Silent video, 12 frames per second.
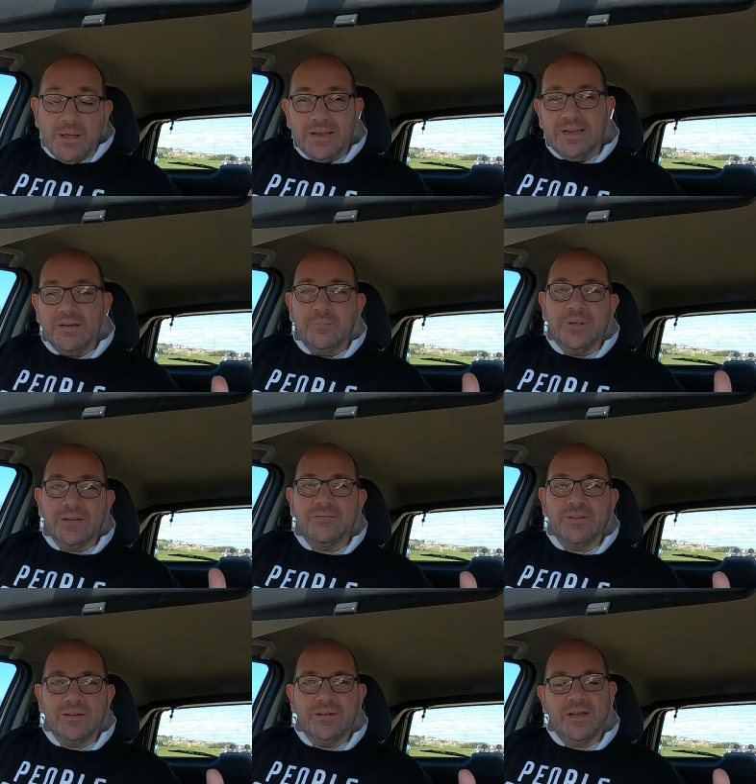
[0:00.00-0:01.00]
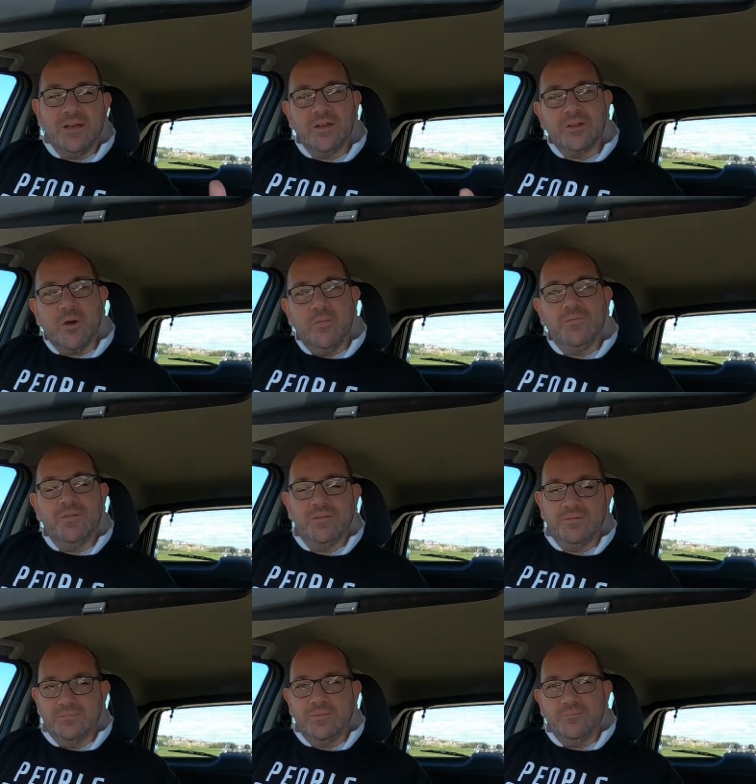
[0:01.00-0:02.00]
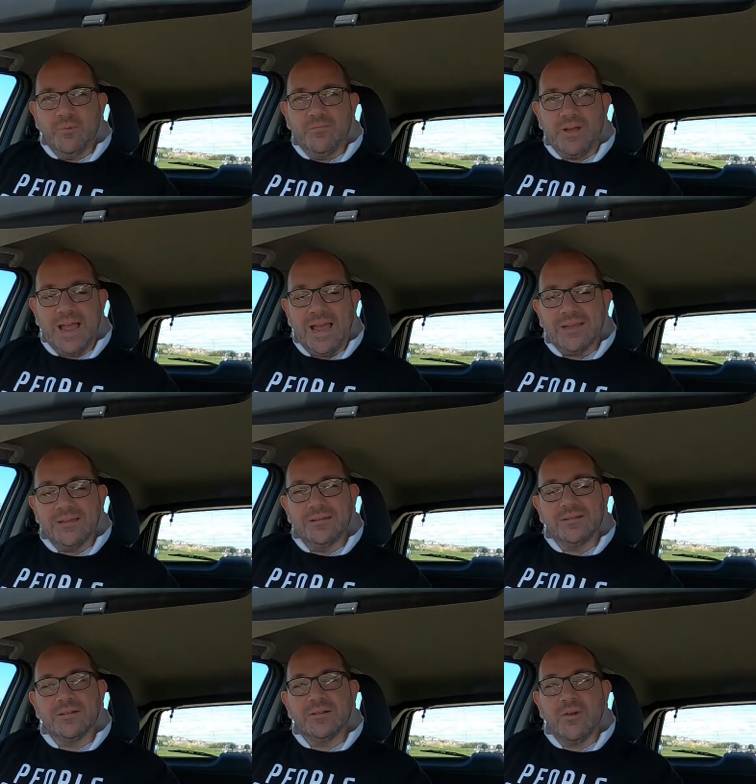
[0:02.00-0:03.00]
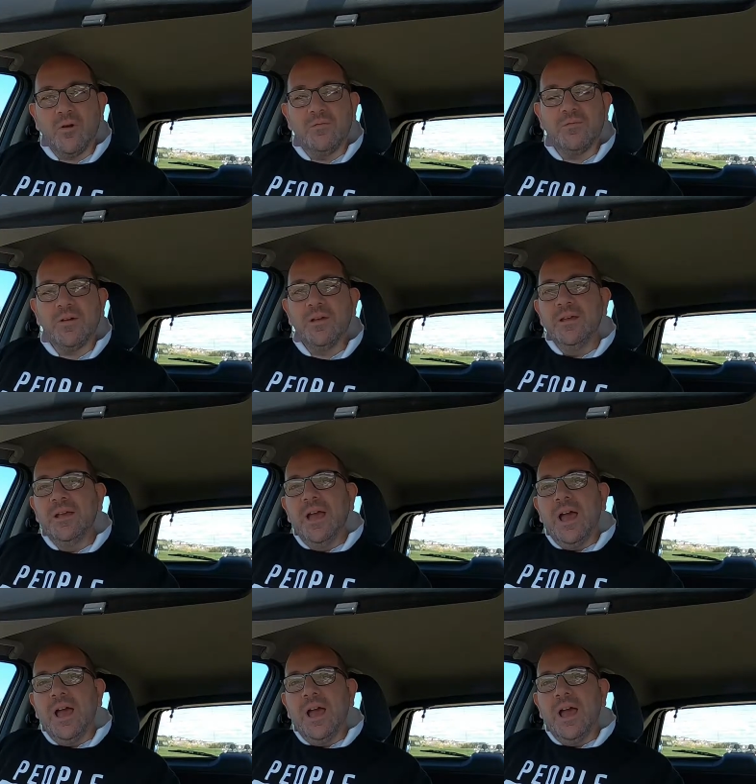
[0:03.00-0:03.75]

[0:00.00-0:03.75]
a little bit of a golfer. I'm more of a hacker than a golfer.